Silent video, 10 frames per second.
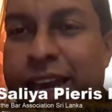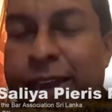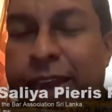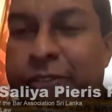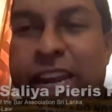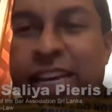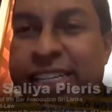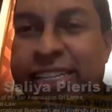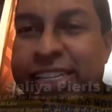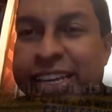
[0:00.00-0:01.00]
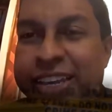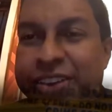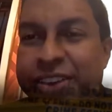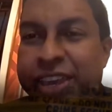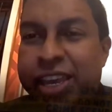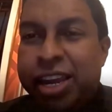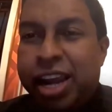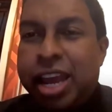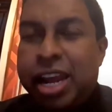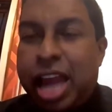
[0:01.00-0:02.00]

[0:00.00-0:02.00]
evidence, right?